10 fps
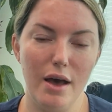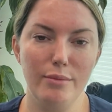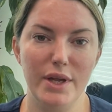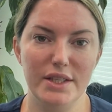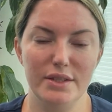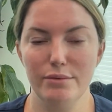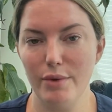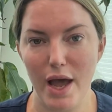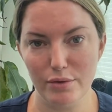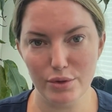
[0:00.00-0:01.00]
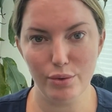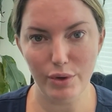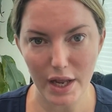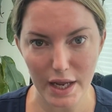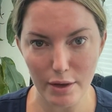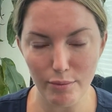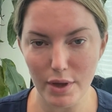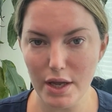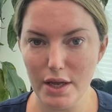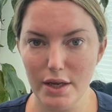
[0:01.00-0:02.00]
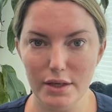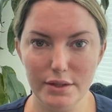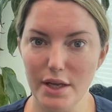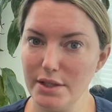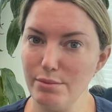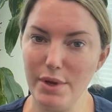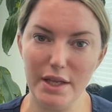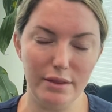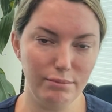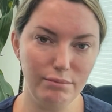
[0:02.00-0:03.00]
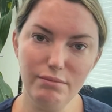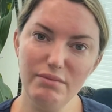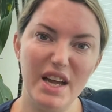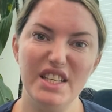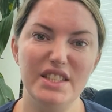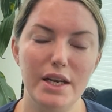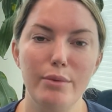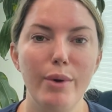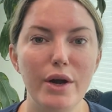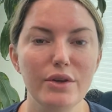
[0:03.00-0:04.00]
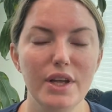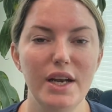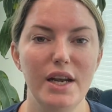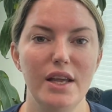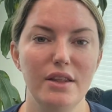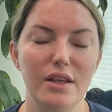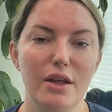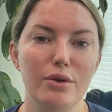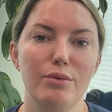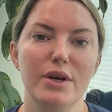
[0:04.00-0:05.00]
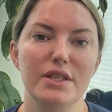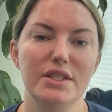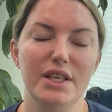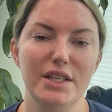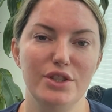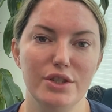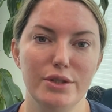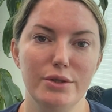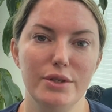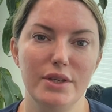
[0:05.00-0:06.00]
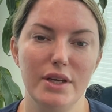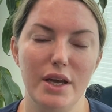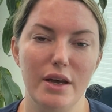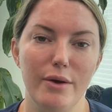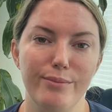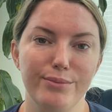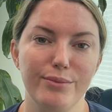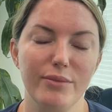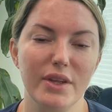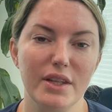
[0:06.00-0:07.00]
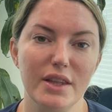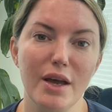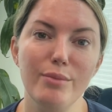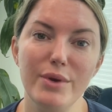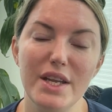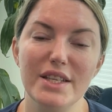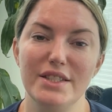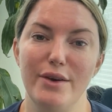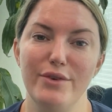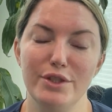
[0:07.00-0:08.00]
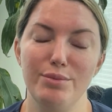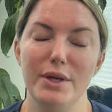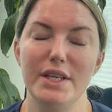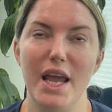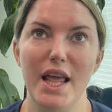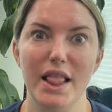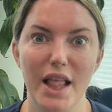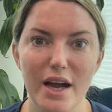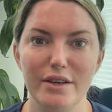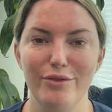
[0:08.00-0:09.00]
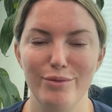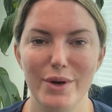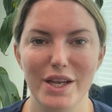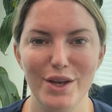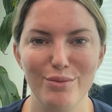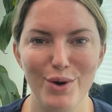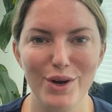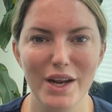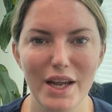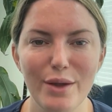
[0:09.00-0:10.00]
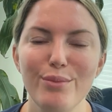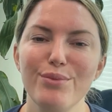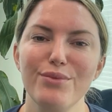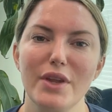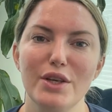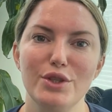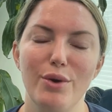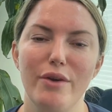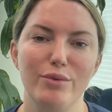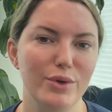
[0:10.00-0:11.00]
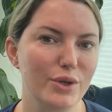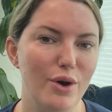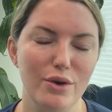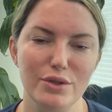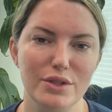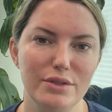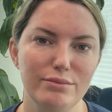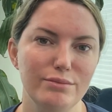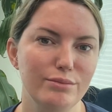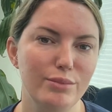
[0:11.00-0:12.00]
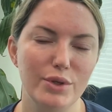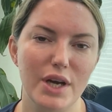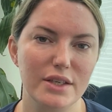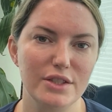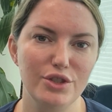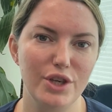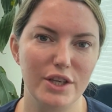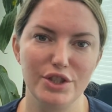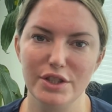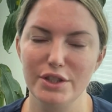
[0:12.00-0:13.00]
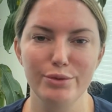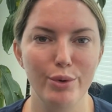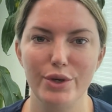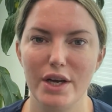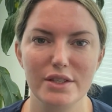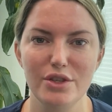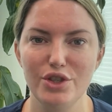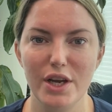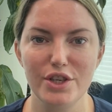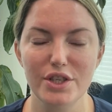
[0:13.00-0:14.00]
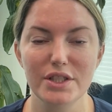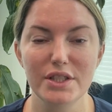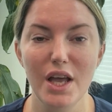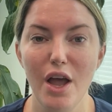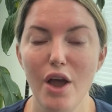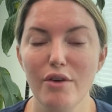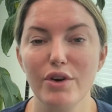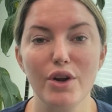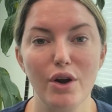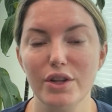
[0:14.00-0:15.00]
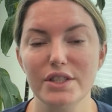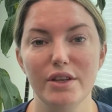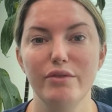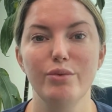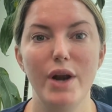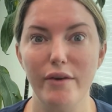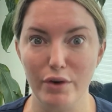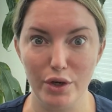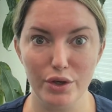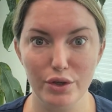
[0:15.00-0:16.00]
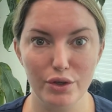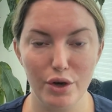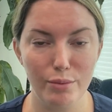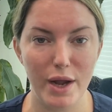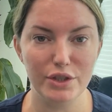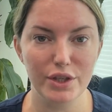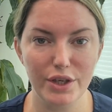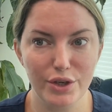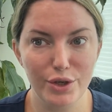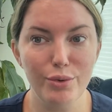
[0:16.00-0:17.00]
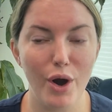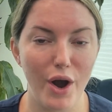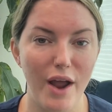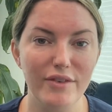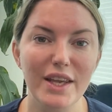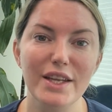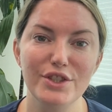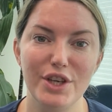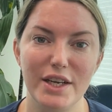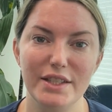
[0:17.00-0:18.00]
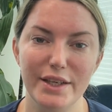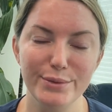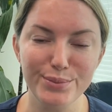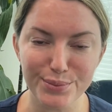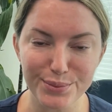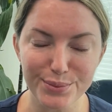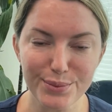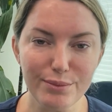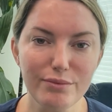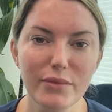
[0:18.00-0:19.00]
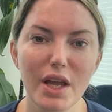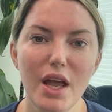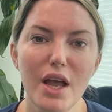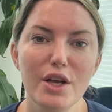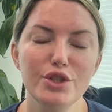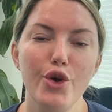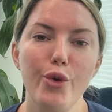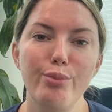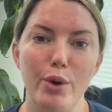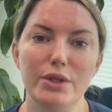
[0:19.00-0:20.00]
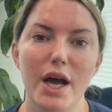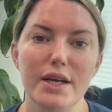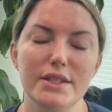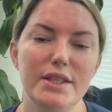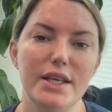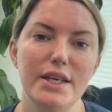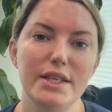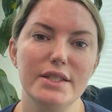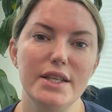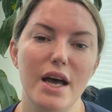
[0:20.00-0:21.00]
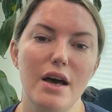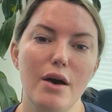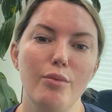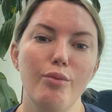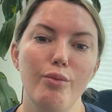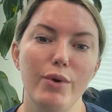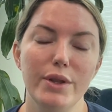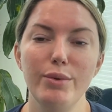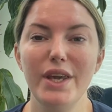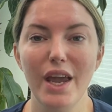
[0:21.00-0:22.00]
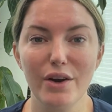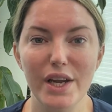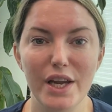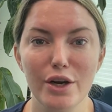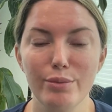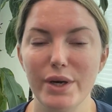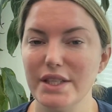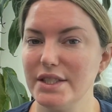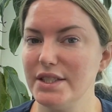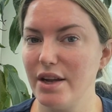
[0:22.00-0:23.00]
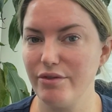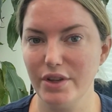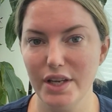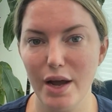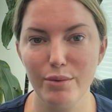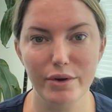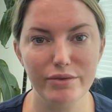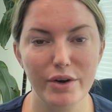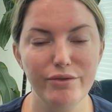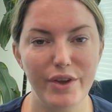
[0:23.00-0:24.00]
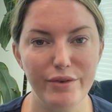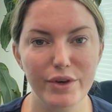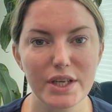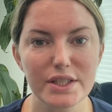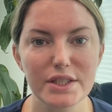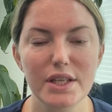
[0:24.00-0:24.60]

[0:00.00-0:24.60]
It's a household name. Doesn't mean that it's any better than any of the other ones. It just, the company itself has spent a lot of money in marketing, so everyone calls Botox injections, regardless of whatever neuromodulator you are having injected. So Botox is one that we carry here, but it's definitely not one of our favorites.